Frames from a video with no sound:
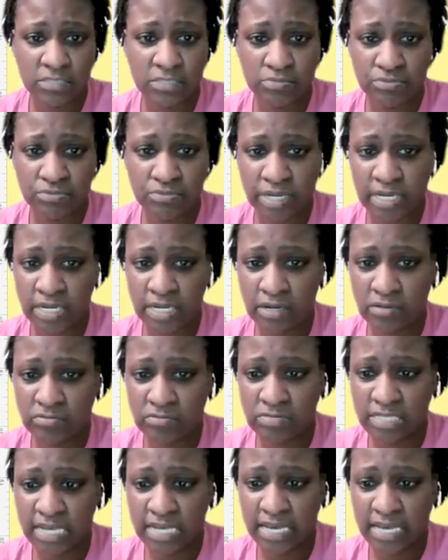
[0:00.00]
And let's bring
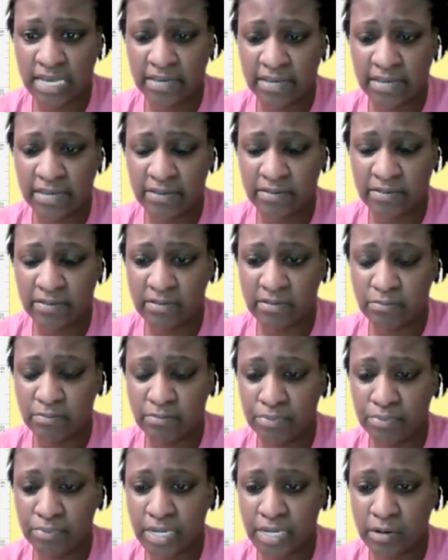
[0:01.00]
it on down.
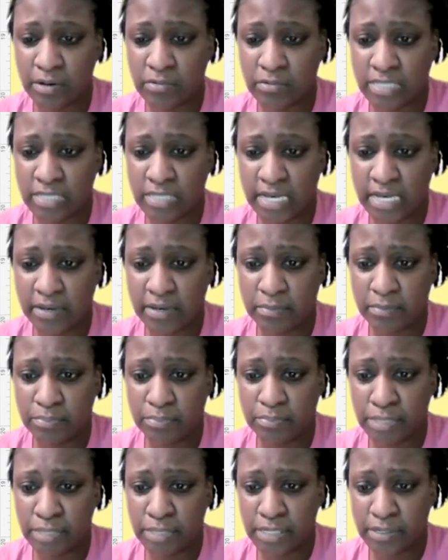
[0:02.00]
Bring it on down.
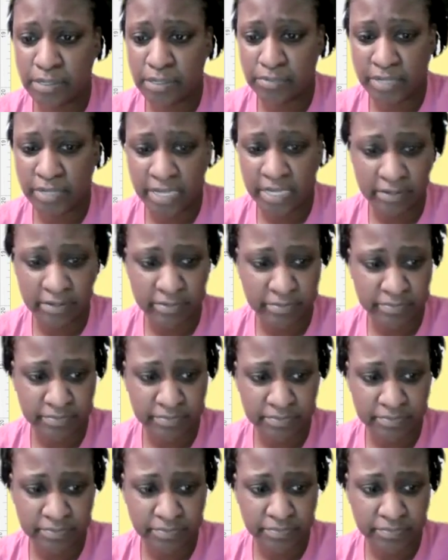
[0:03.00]
Bring it on down.
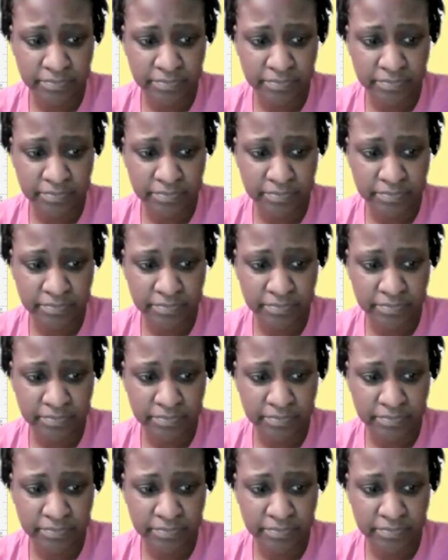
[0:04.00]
